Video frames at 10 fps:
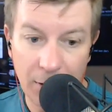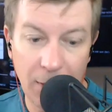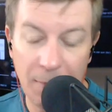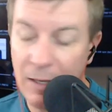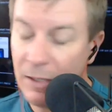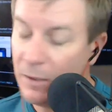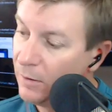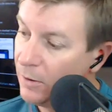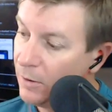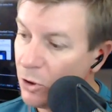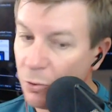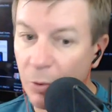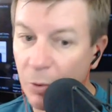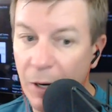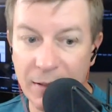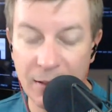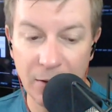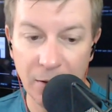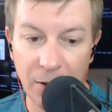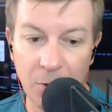I mean, crazy
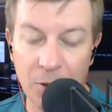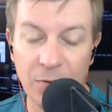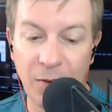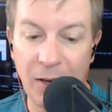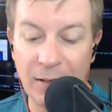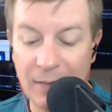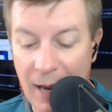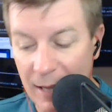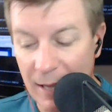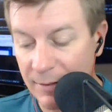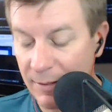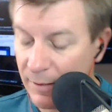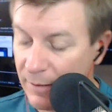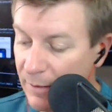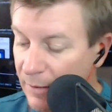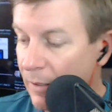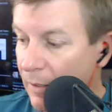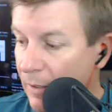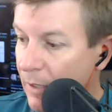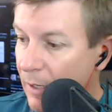good. It works fantastic,
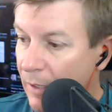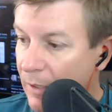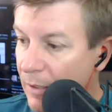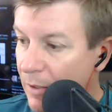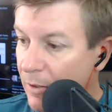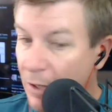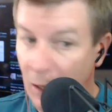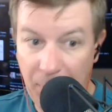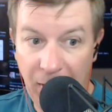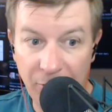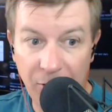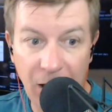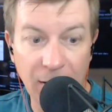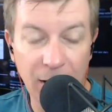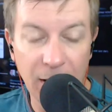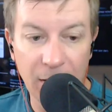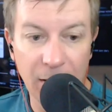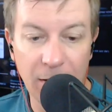and you got to pay for guide data on it.